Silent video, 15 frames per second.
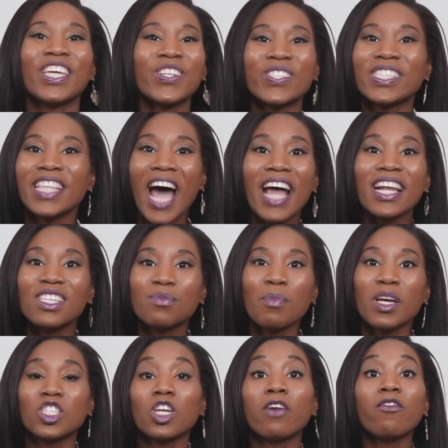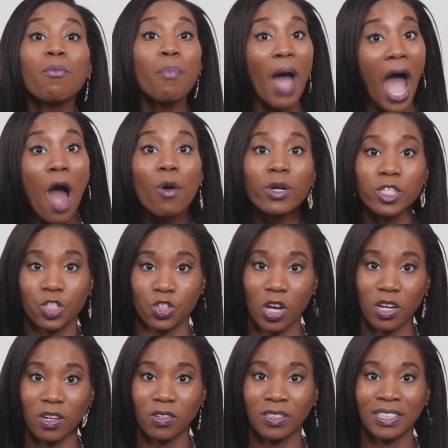There's not as much of a power
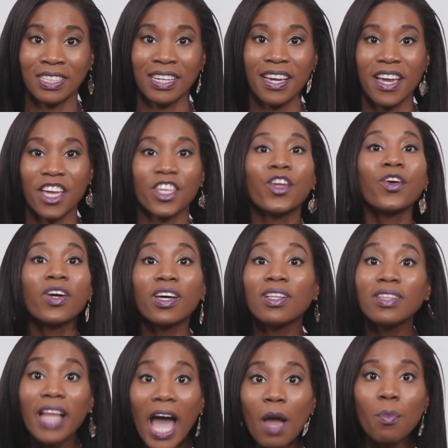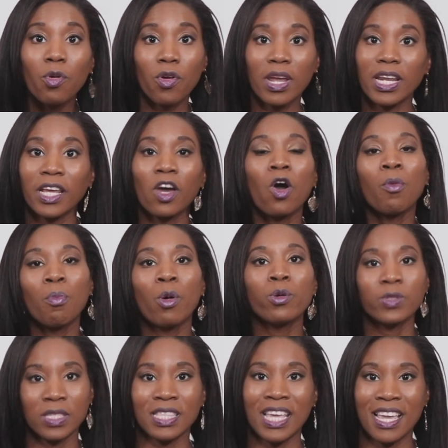struggle. You're collaborating on
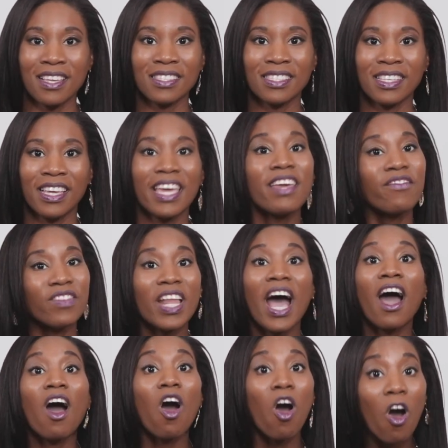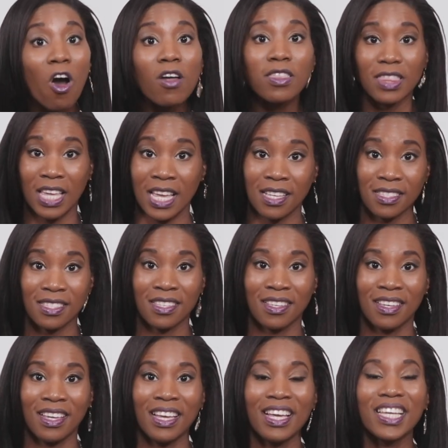most things, if not all things.
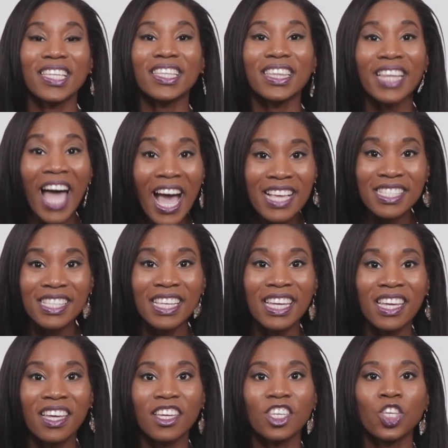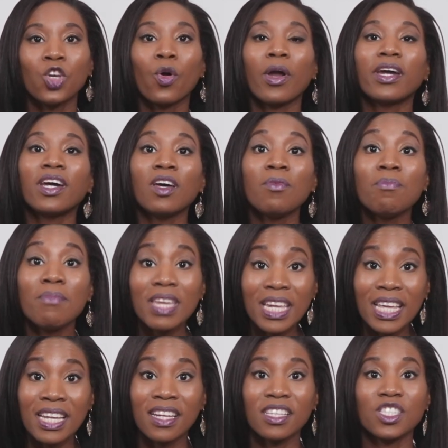Lastly, you are
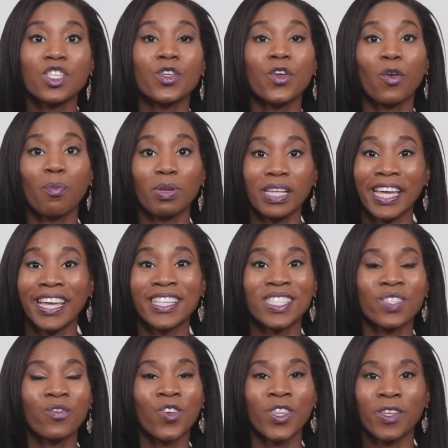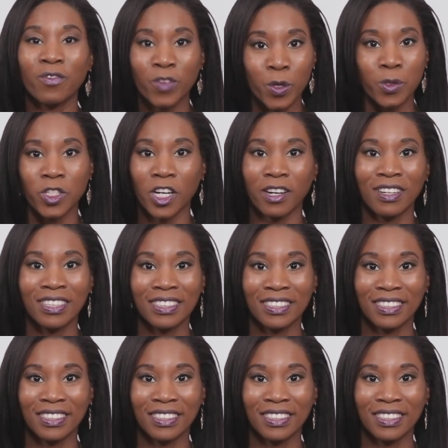committed to your plans for the future.